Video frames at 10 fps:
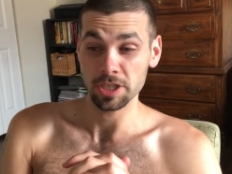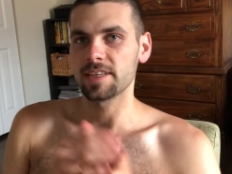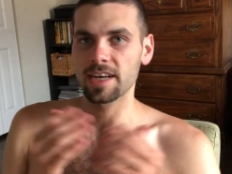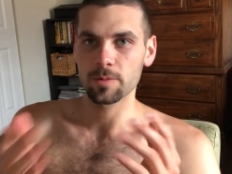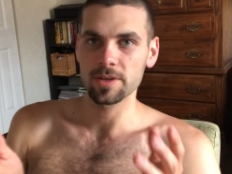
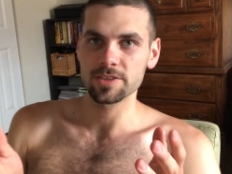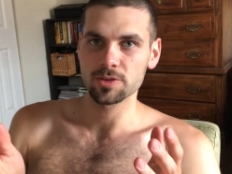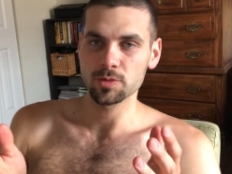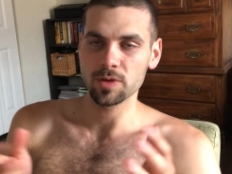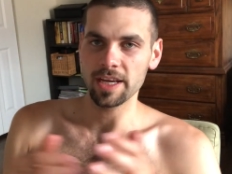Then I went
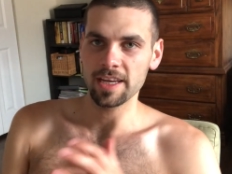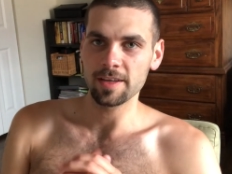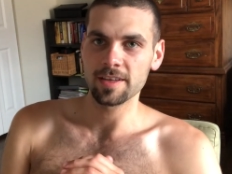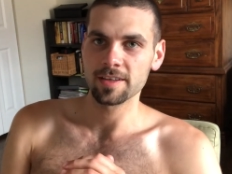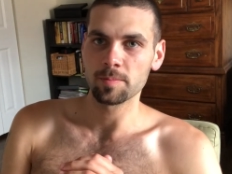to
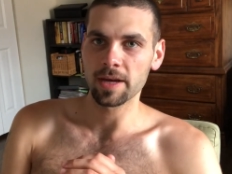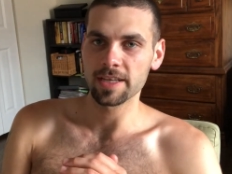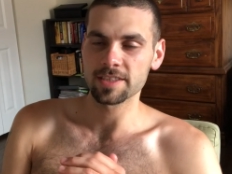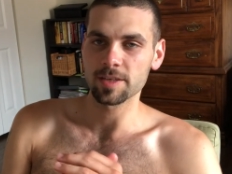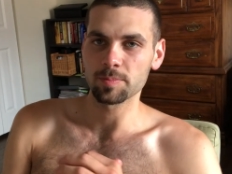a
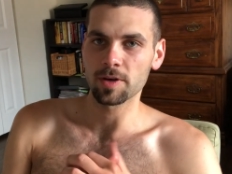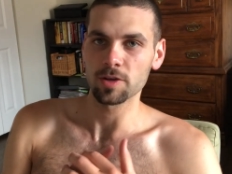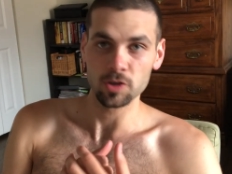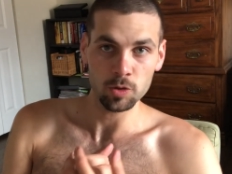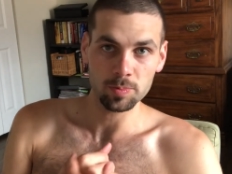basketball
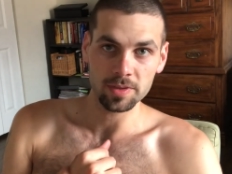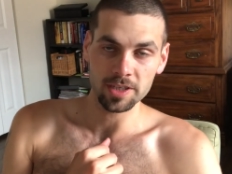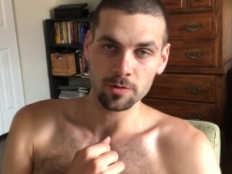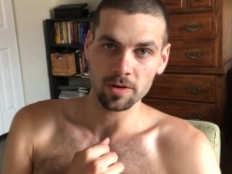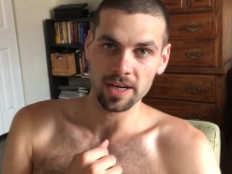hoop
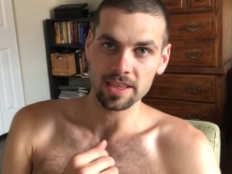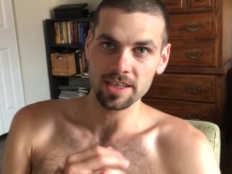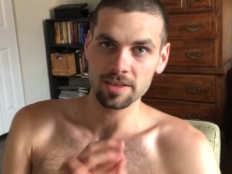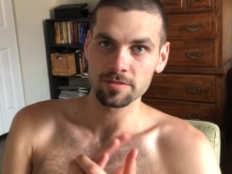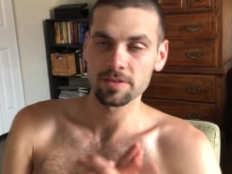near where I
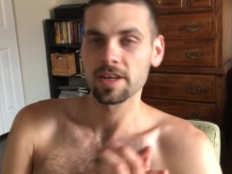live.